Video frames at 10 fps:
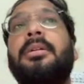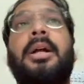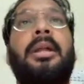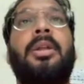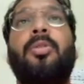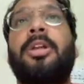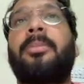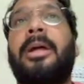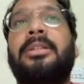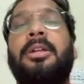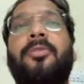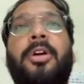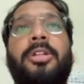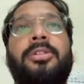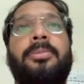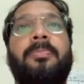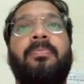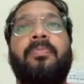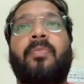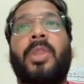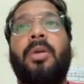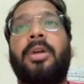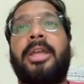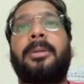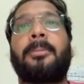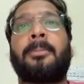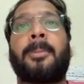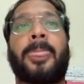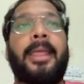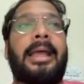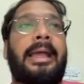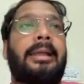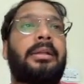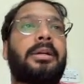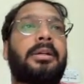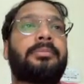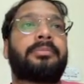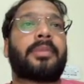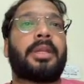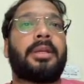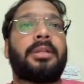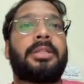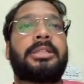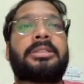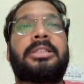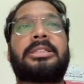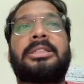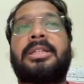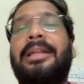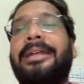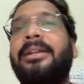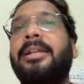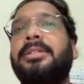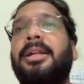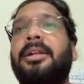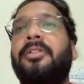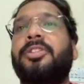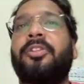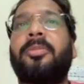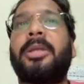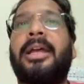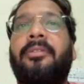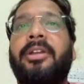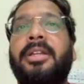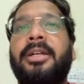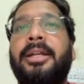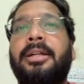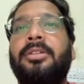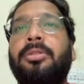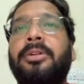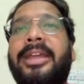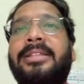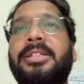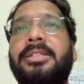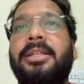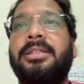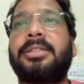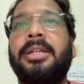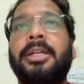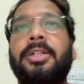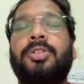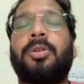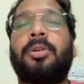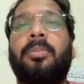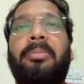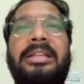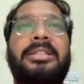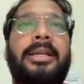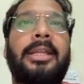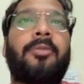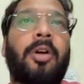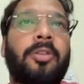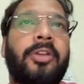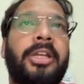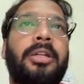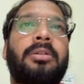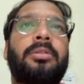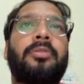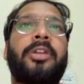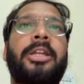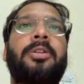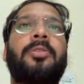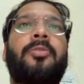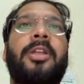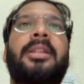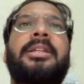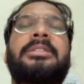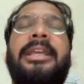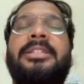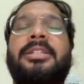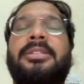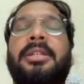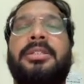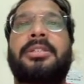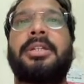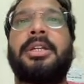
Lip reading: controller method for you. Okay, and this is a lightning select which will be having the data through ACC list. So basically what we need to do, we need to fill this ACC list,